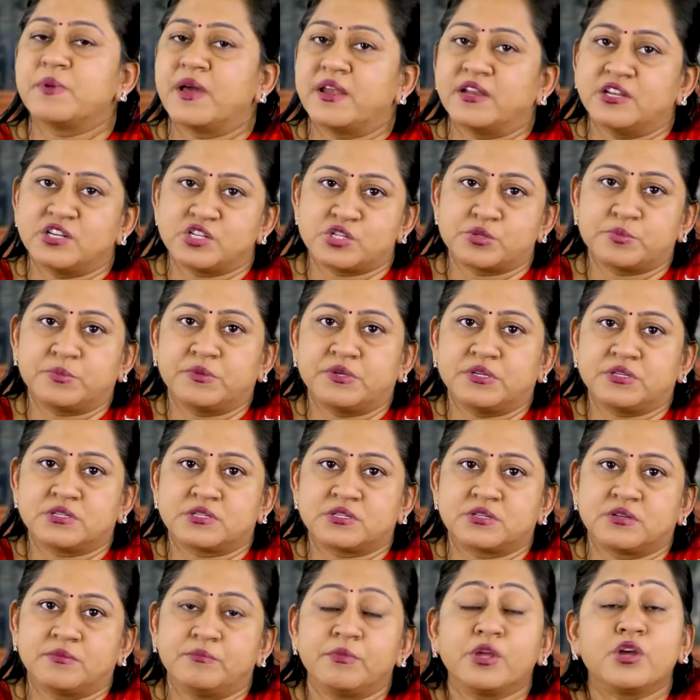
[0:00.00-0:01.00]
management,
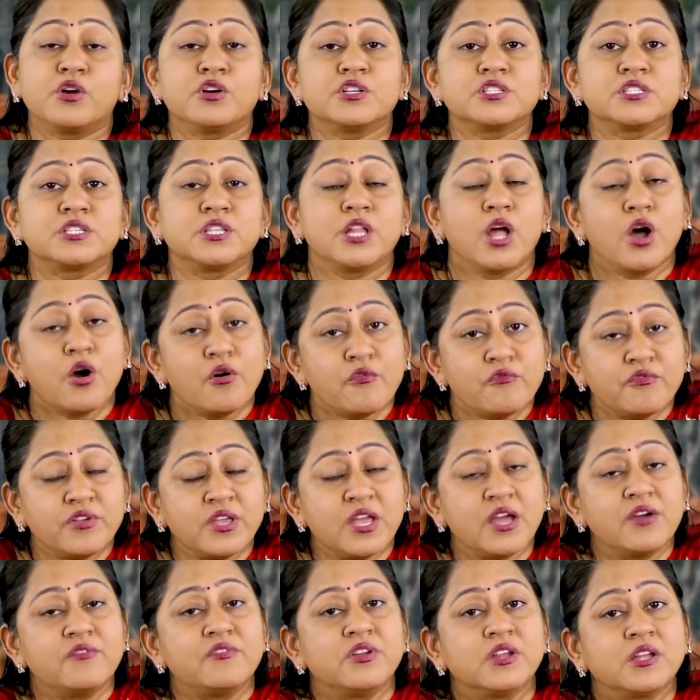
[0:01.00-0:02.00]
because now we
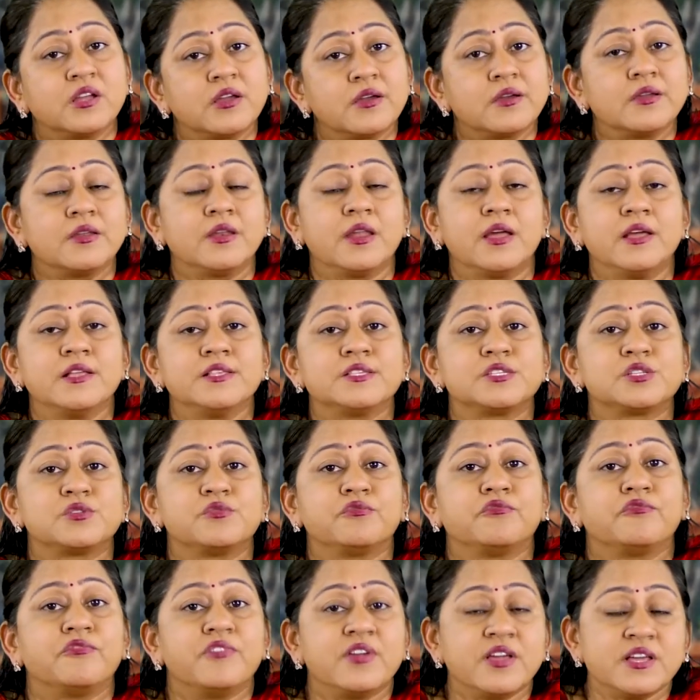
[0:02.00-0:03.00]
have recognized
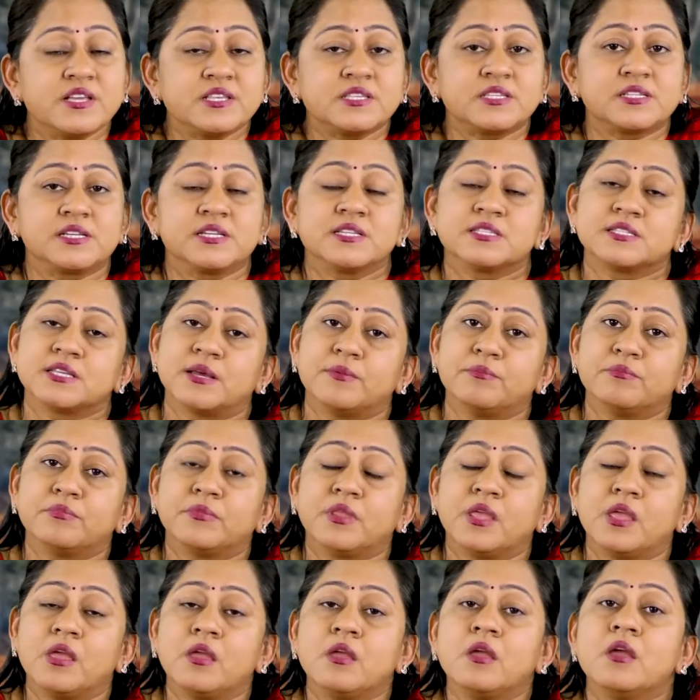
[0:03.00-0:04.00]
waste as
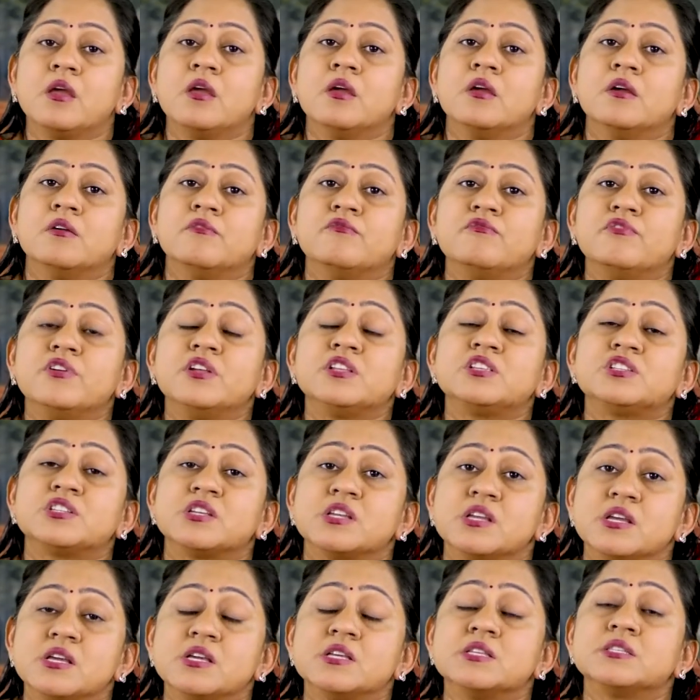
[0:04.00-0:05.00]
something which
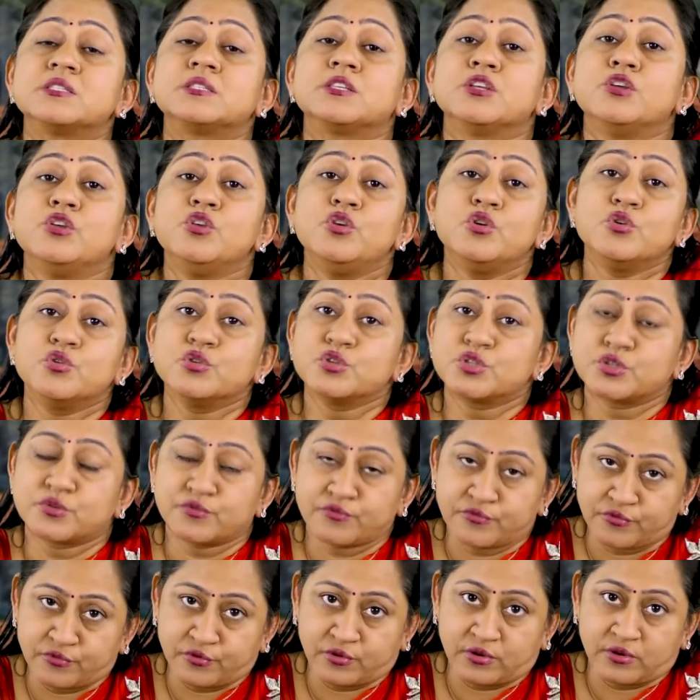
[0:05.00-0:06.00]
is
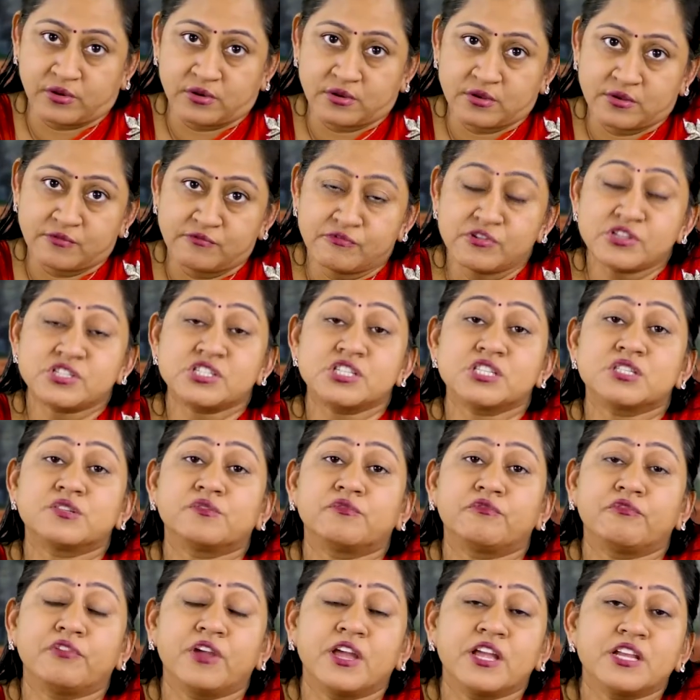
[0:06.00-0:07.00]
useful, which is
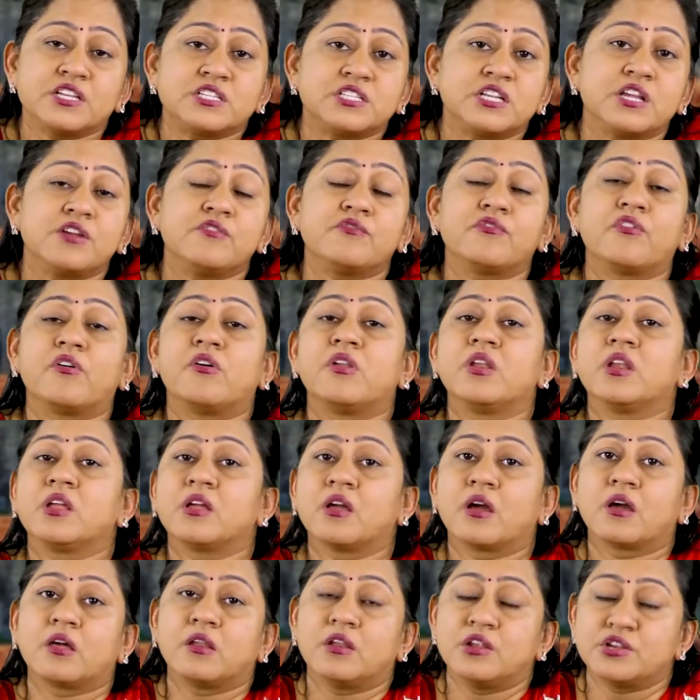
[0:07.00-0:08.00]
waiting for
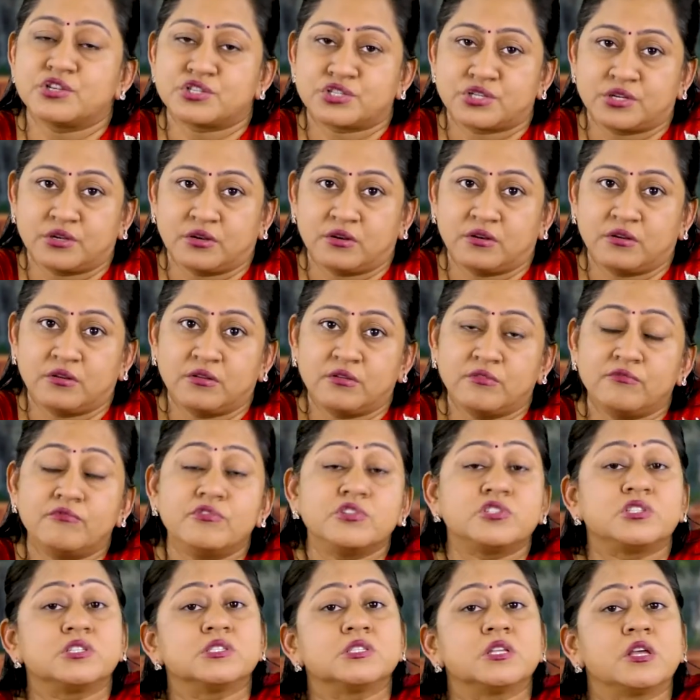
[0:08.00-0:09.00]
recognition,
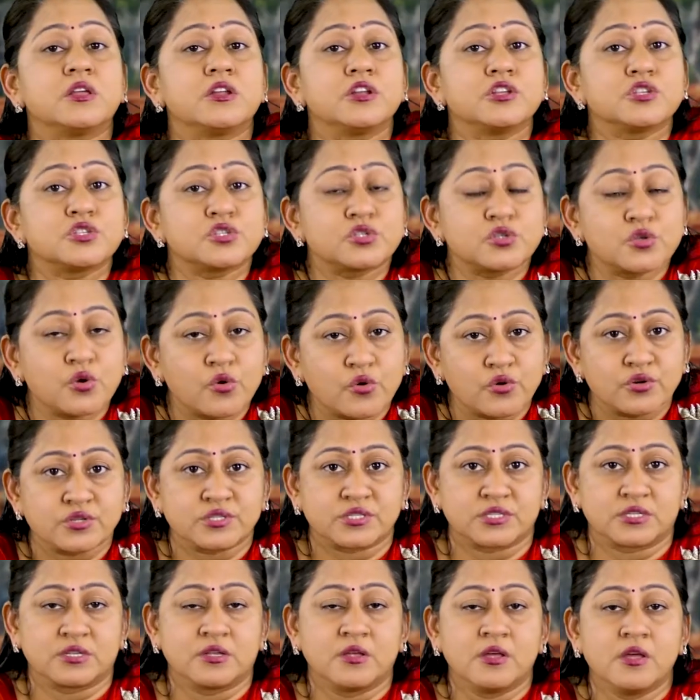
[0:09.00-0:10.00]
which is a
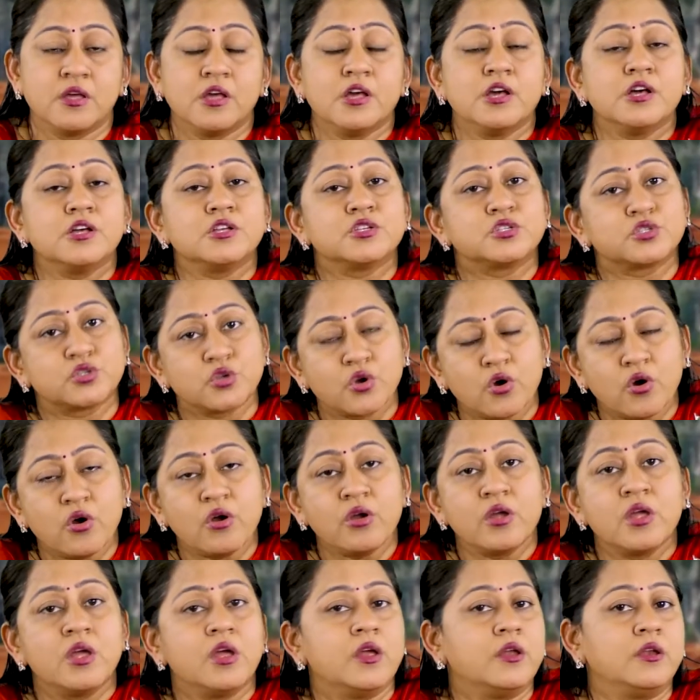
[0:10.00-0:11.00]
resource.
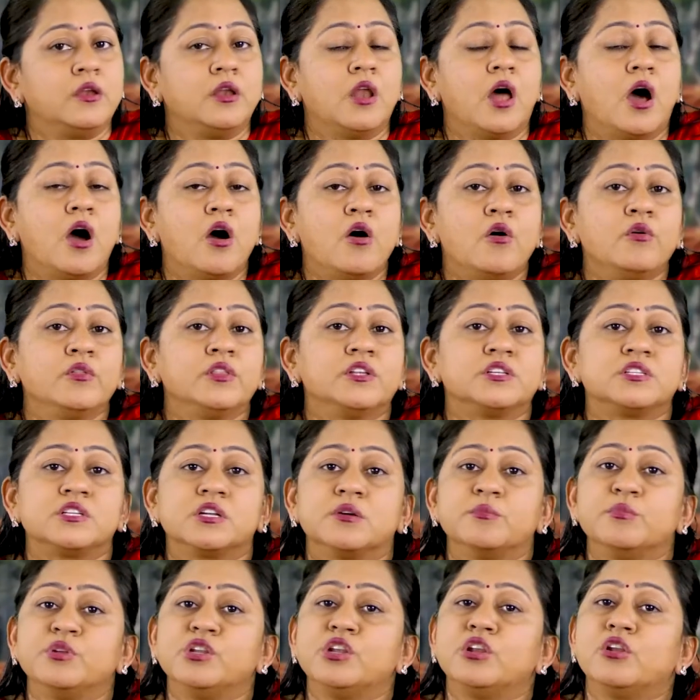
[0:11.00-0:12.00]
So now the
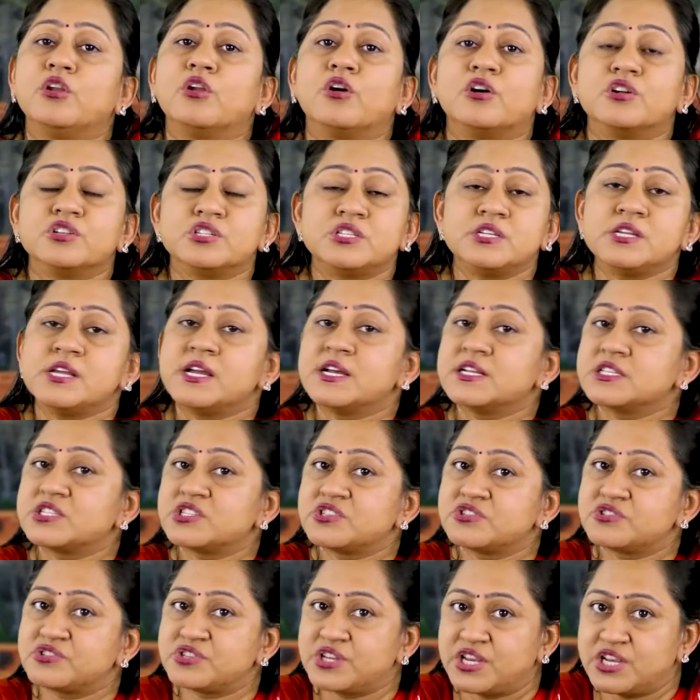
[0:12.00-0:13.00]
terminology
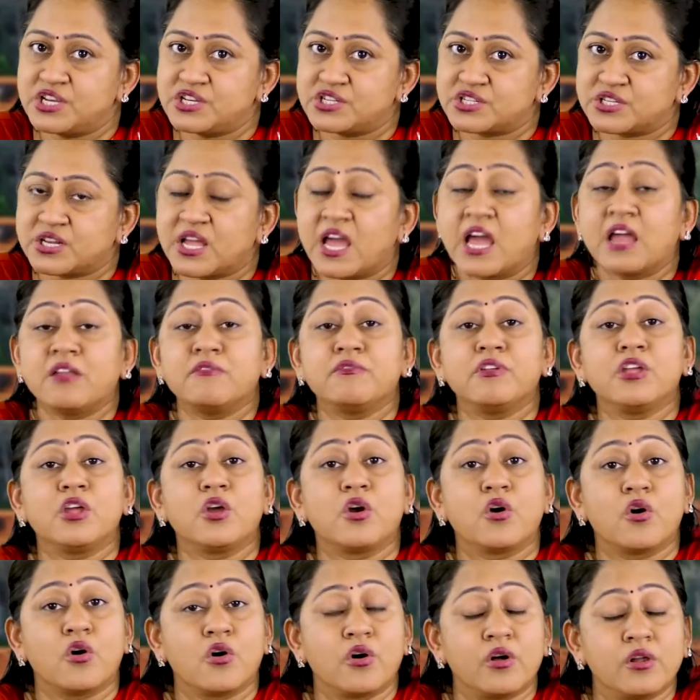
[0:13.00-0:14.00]
has changed and we
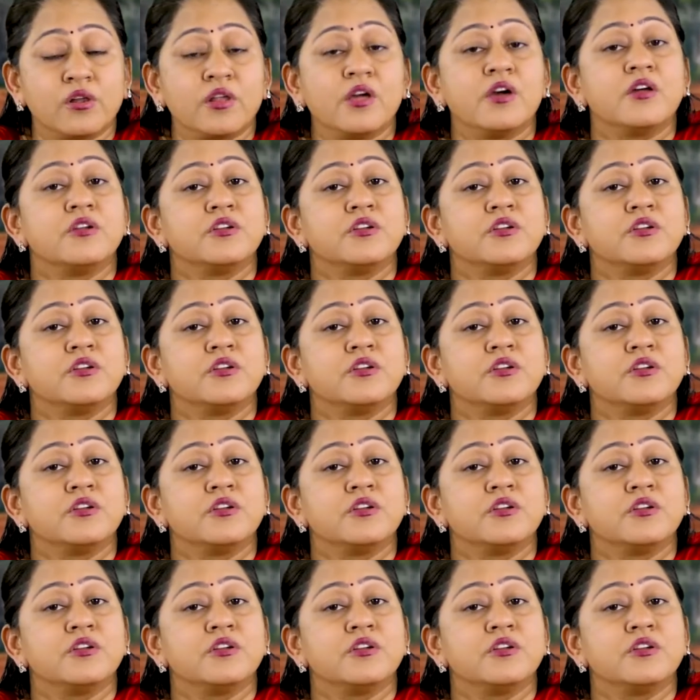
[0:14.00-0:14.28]
call